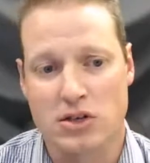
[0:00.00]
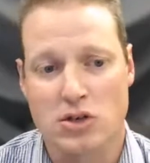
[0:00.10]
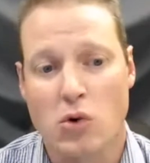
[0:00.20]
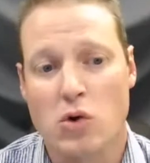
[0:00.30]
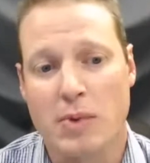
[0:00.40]
you
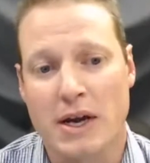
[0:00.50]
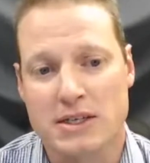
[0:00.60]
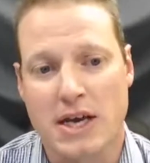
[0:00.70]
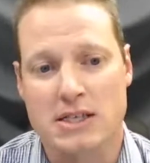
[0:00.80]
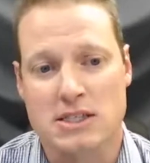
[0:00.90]
will pay
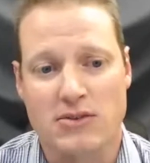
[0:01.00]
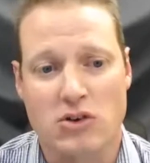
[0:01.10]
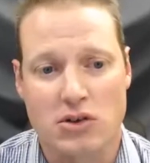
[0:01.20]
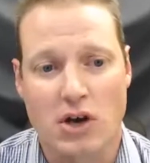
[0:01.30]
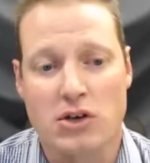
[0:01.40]
taxes, even
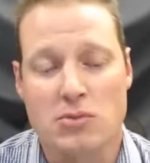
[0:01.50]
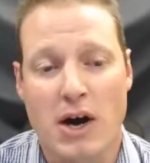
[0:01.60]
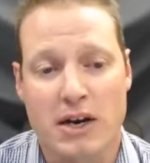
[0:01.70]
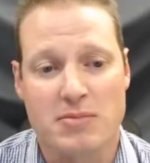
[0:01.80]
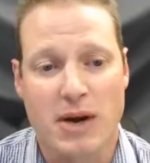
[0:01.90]
although you
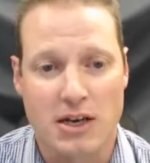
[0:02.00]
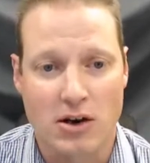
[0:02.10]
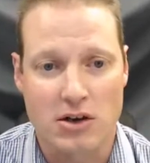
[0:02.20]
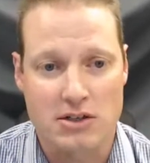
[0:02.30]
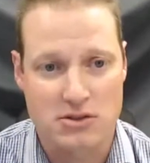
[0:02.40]
might have made a
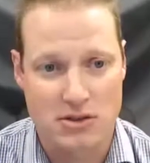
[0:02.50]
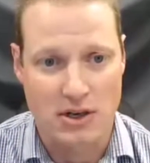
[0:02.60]
loss